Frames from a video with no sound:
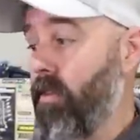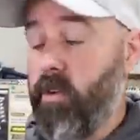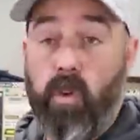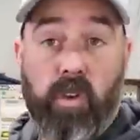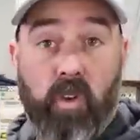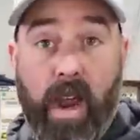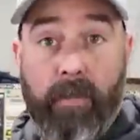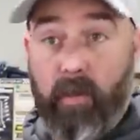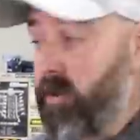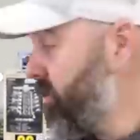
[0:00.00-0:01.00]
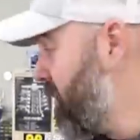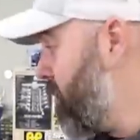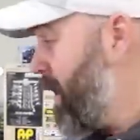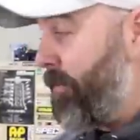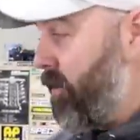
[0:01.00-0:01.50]
The shoulder straps, we're just gonna
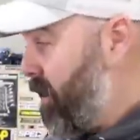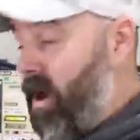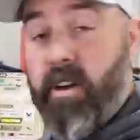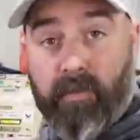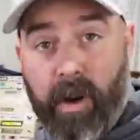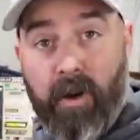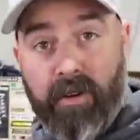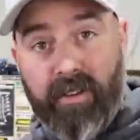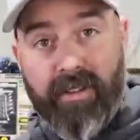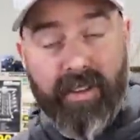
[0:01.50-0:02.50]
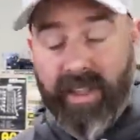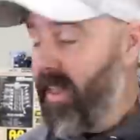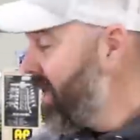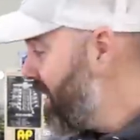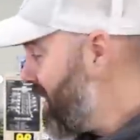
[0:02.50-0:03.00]
wrap to the harness bar, which is
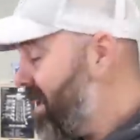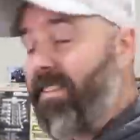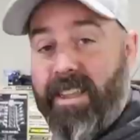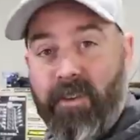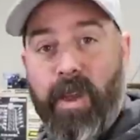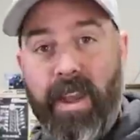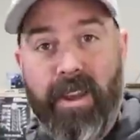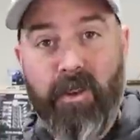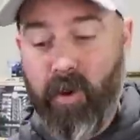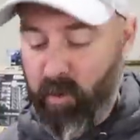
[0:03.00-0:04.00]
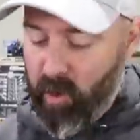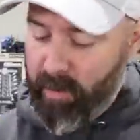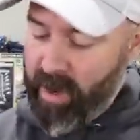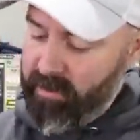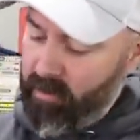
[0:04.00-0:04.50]
nicely integrated into our roll
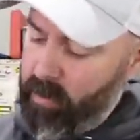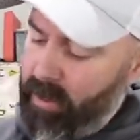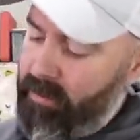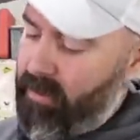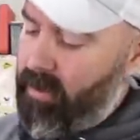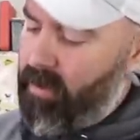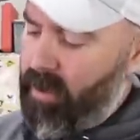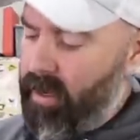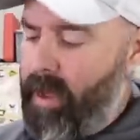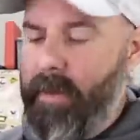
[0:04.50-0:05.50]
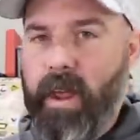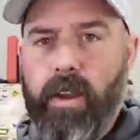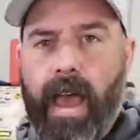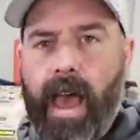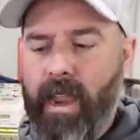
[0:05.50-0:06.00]
bar. So really it's gonna come down
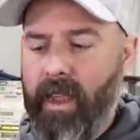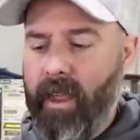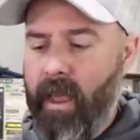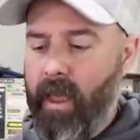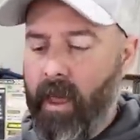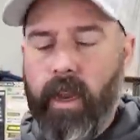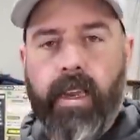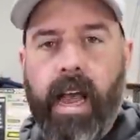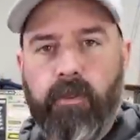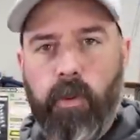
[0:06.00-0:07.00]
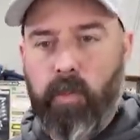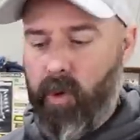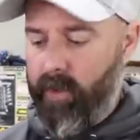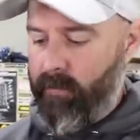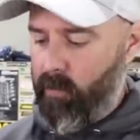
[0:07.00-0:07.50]
to adding an attachment
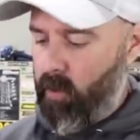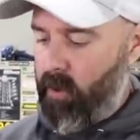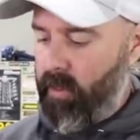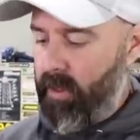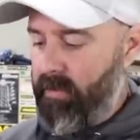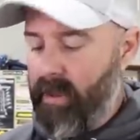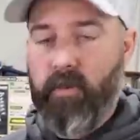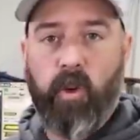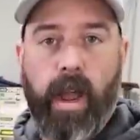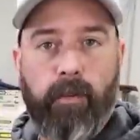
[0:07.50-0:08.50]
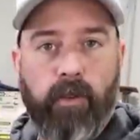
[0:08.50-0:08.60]
point for the substrap.